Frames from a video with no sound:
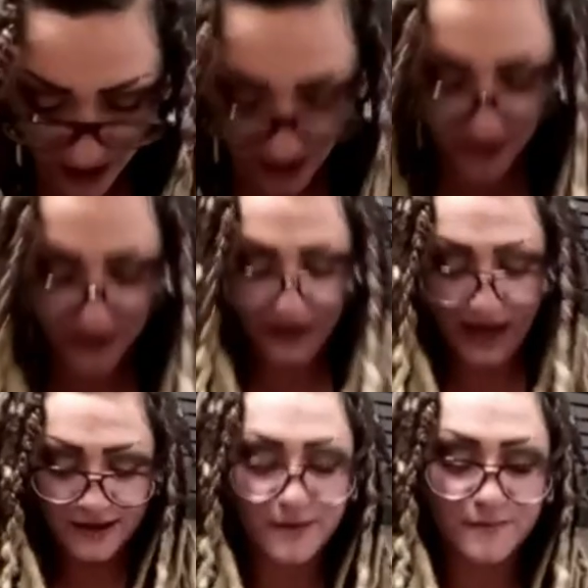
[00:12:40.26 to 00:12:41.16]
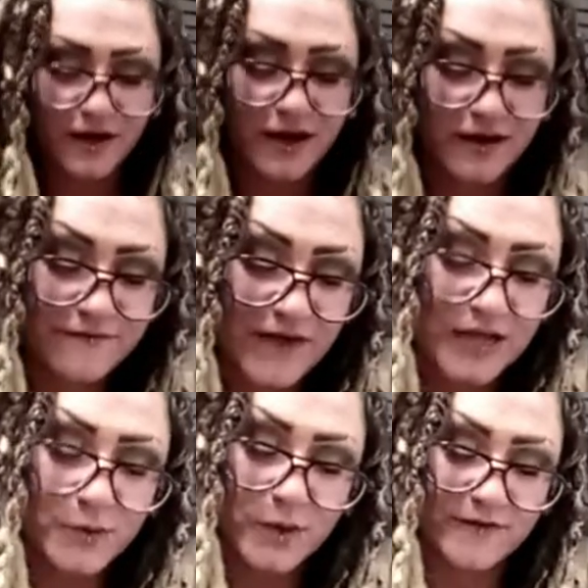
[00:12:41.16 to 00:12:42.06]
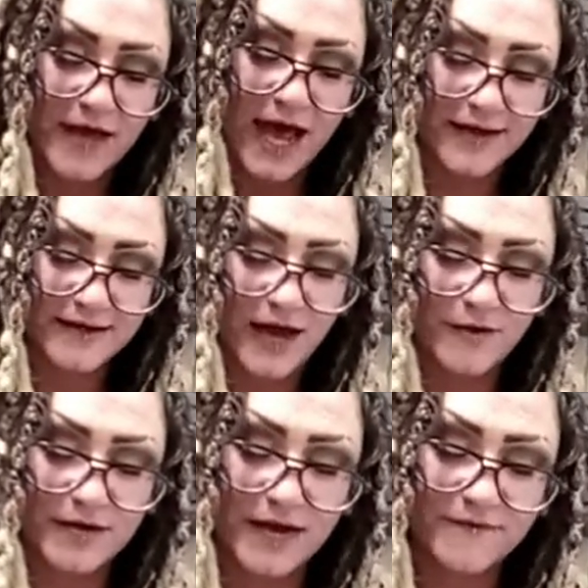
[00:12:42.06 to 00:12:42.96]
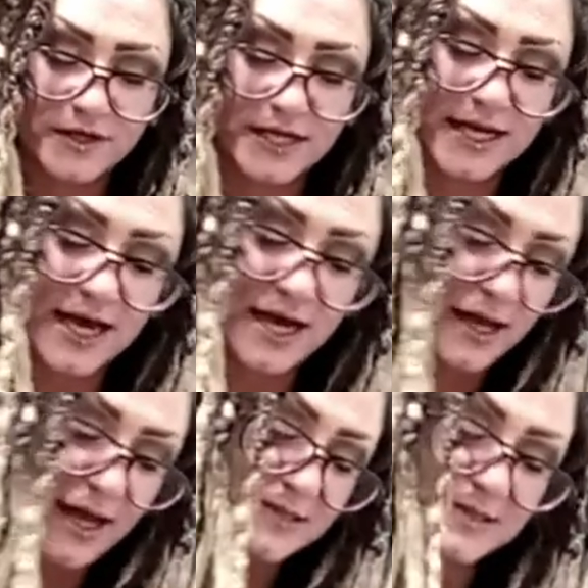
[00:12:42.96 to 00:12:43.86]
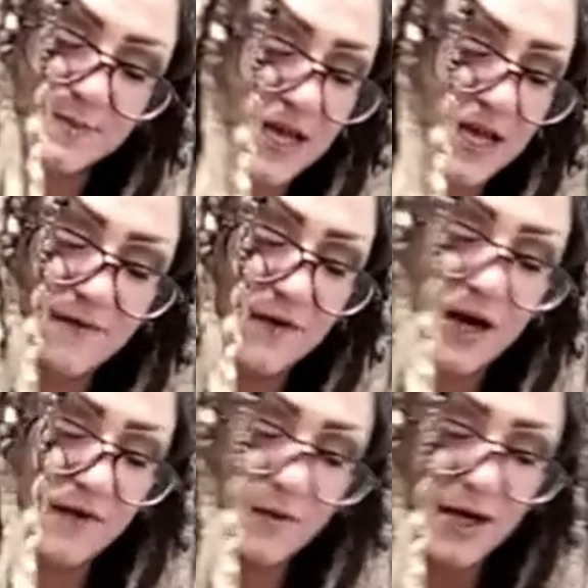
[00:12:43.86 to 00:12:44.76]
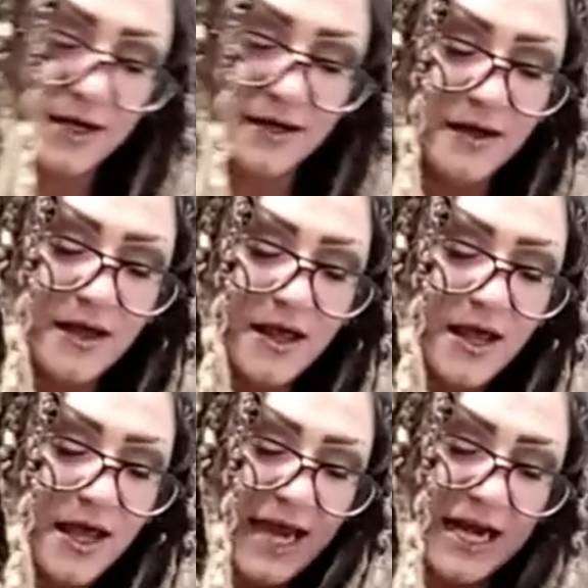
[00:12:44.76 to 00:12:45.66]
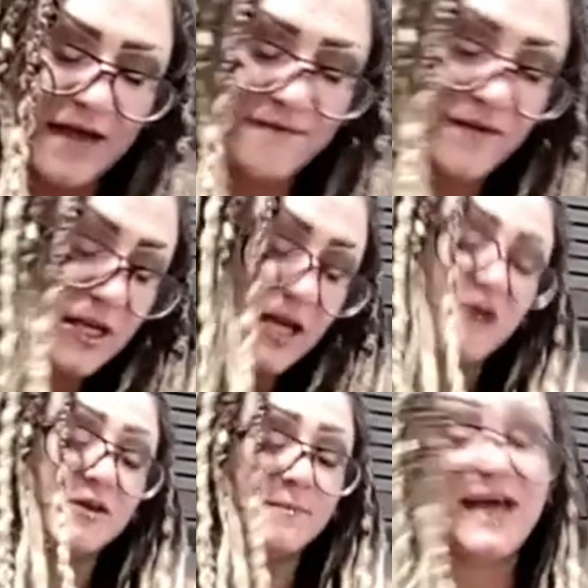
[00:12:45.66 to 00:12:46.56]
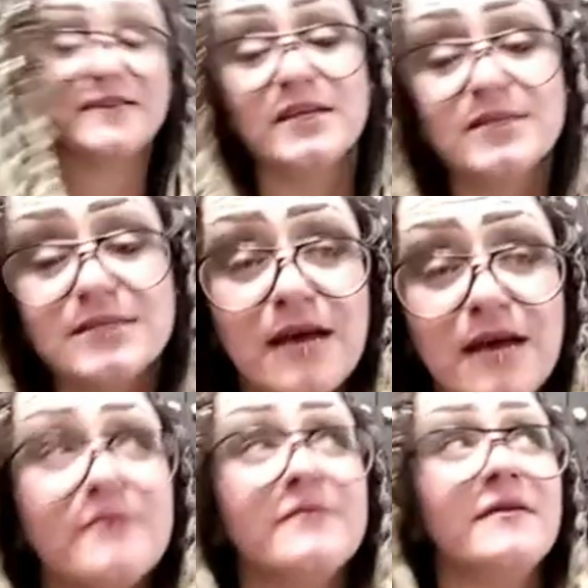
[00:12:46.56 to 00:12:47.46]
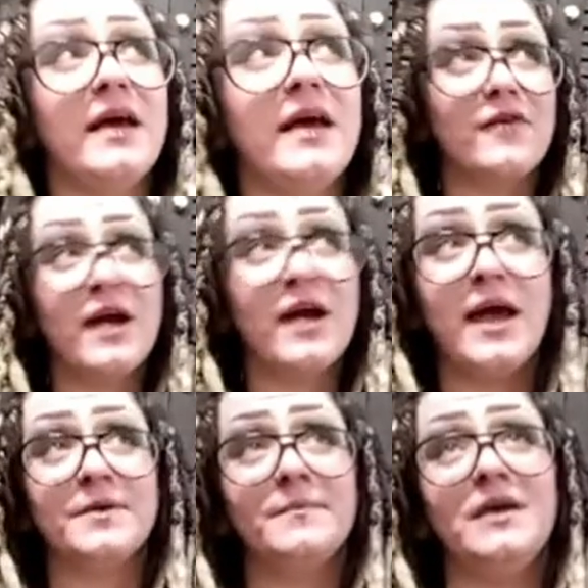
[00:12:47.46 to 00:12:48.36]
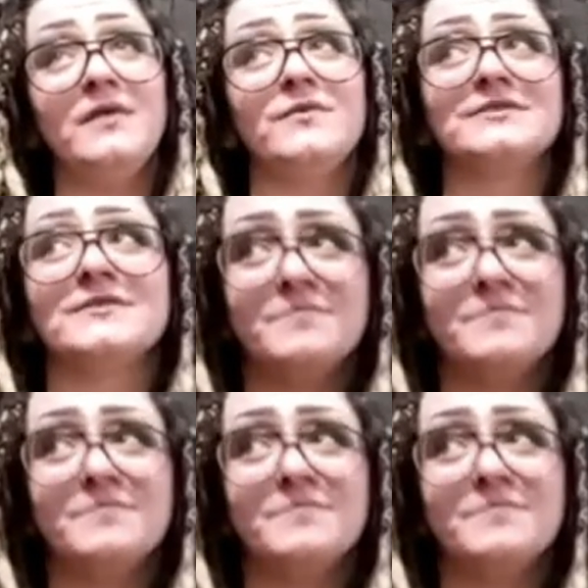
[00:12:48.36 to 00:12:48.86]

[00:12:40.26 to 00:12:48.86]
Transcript: I am a follower of God now, and I feel like God has a plan for everyone. And I feel like all the bad things that ever happened to me was a